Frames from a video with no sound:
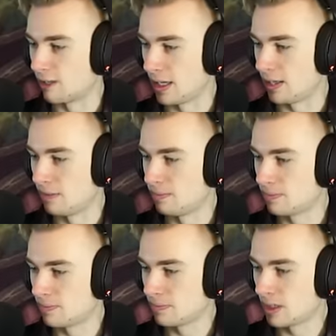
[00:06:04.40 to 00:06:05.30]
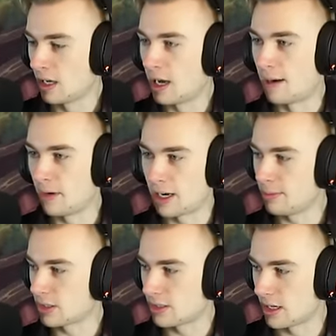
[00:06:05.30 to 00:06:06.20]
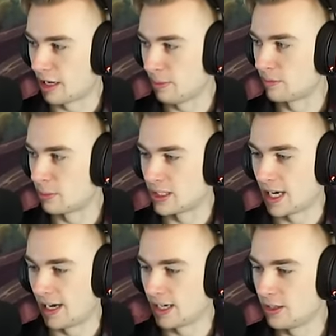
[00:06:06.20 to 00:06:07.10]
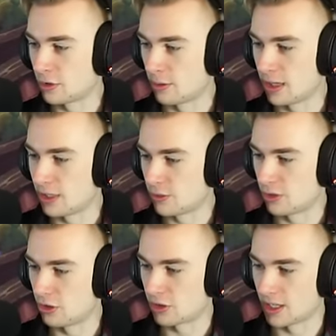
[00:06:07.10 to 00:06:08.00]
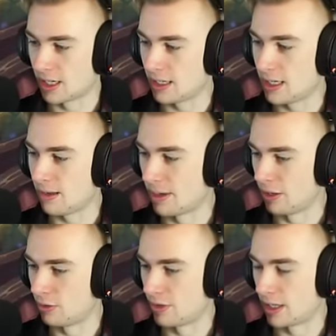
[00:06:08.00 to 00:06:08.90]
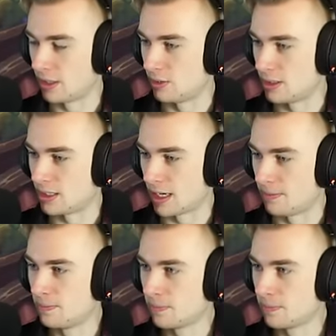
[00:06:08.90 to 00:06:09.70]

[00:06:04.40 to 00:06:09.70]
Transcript: Balin. I'm not able to stop him from attacking, so I might as well just like get my own value instead.